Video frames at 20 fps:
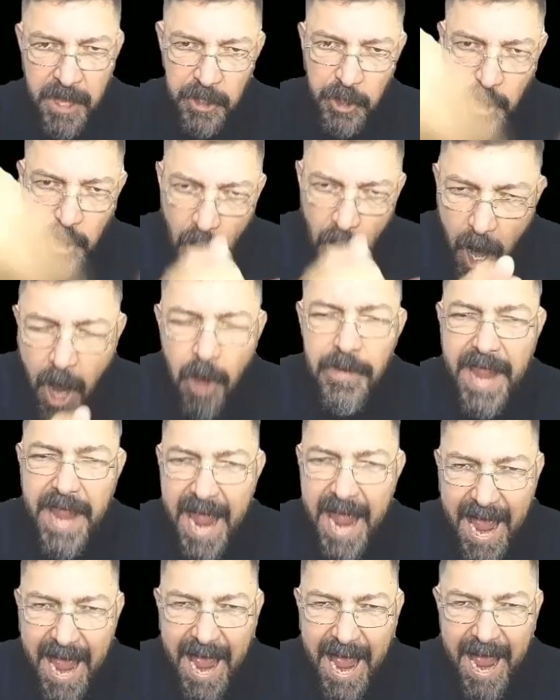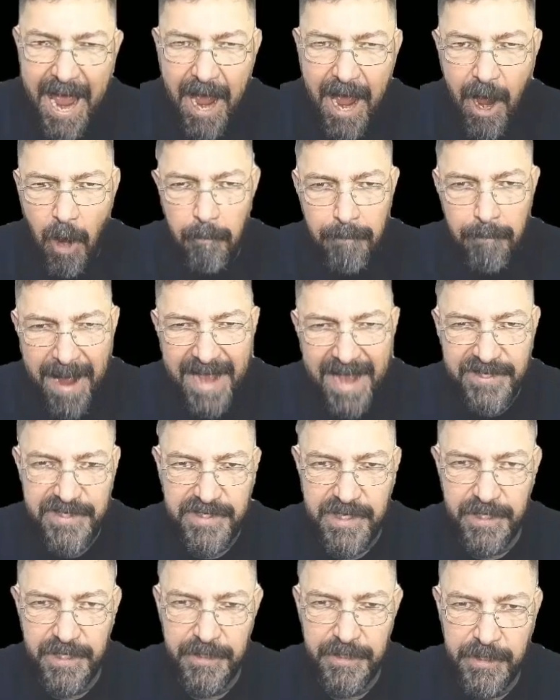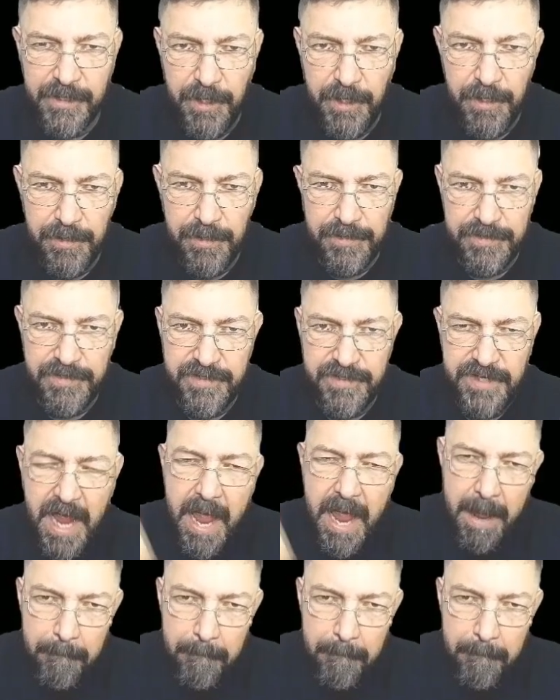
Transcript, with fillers: Go now, bastard curse!